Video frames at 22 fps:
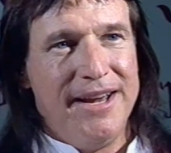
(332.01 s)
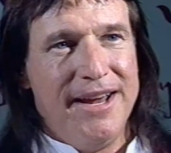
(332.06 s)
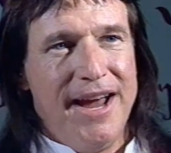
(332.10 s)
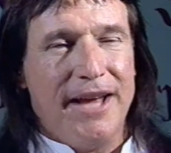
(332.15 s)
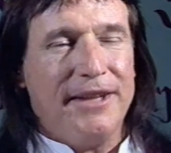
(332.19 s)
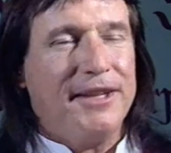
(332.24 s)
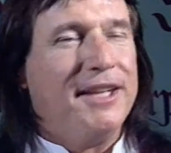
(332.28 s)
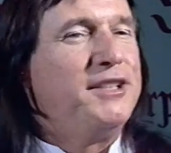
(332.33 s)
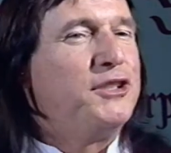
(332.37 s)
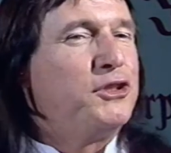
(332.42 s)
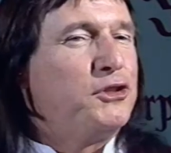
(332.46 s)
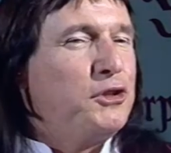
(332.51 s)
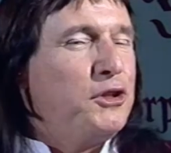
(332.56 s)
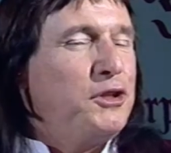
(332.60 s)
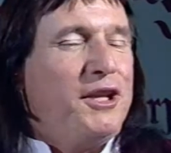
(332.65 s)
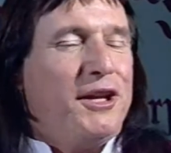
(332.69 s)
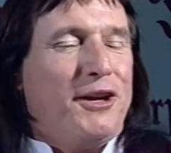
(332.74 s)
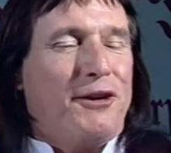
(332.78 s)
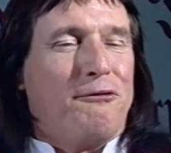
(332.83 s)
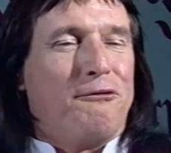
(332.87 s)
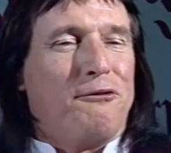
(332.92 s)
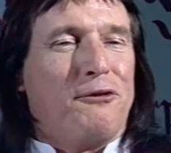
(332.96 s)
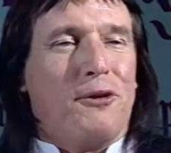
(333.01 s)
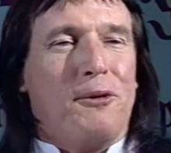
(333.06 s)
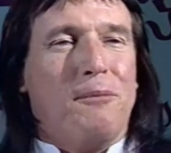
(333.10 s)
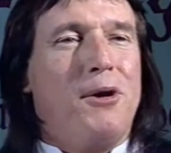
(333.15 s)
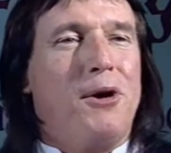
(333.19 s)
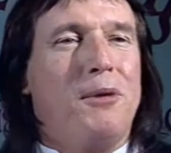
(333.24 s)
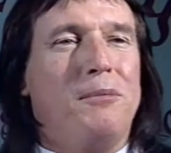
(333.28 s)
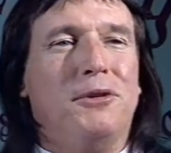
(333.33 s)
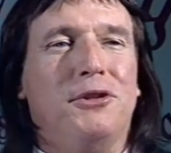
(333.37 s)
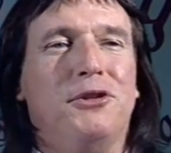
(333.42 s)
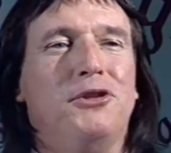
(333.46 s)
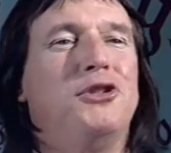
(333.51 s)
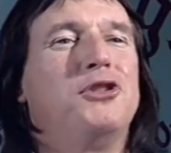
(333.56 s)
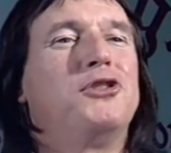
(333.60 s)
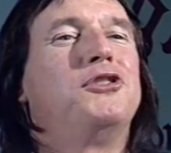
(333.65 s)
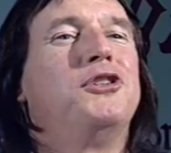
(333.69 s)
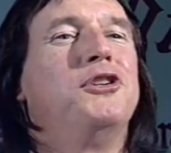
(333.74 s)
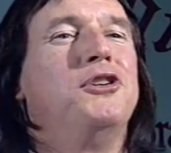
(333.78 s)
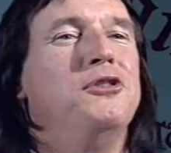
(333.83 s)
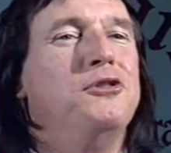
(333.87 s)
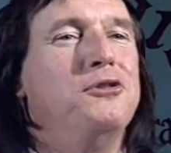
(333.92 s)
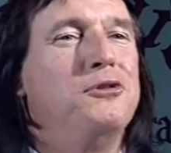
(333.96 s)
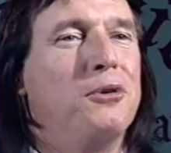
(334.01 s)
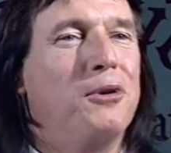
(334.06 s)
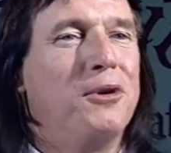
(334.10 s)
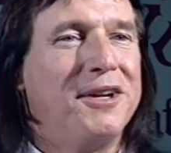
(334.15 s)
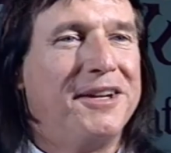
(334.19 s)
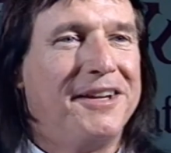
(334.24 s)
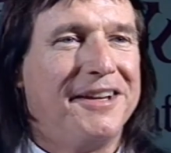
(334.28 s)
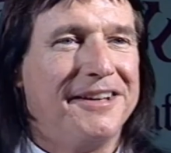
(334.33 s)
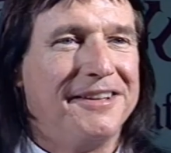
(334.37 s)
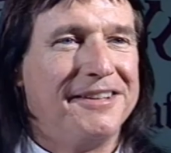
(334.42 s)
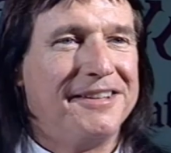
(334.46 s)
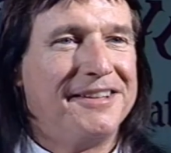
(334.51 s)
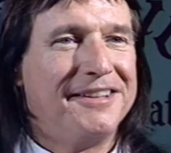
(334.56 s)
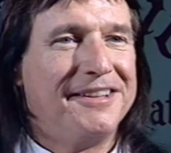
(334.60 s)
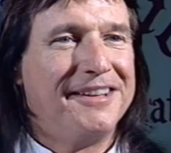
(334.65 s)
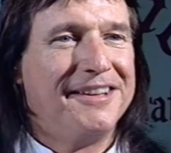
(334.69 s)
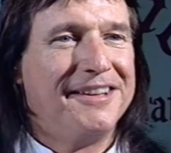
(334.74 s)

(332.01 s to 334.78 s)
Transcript: And they stood there for a moment just enjoying it.